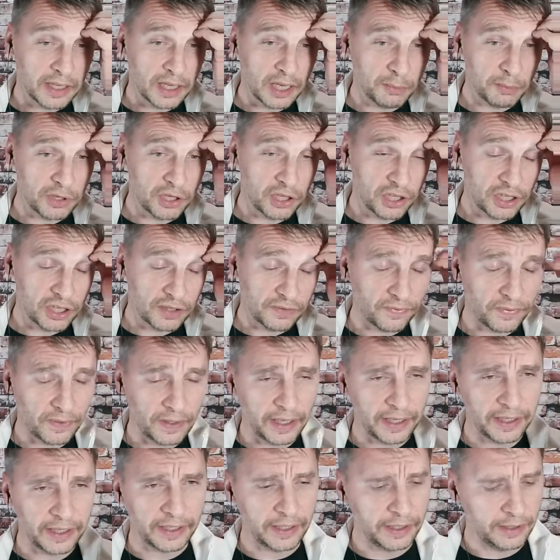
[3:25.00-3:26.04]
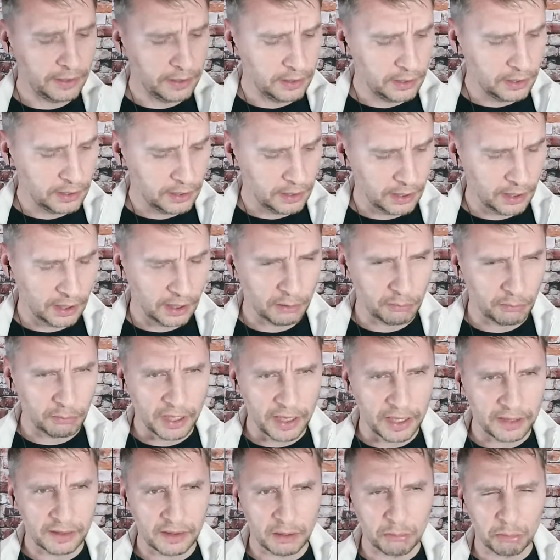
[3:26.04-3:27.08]
here, fly in
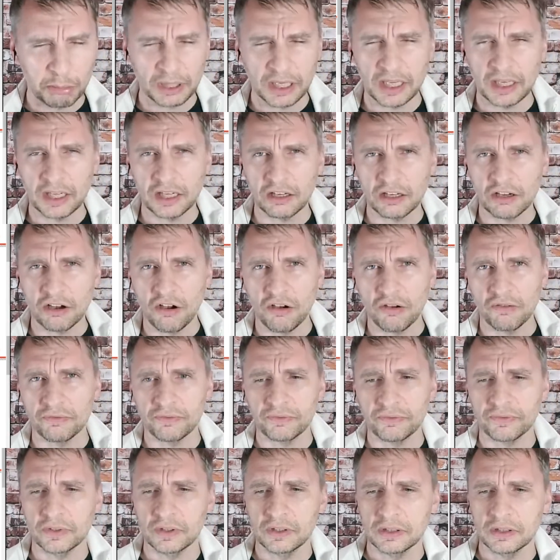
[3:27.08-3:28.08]
at the beginning of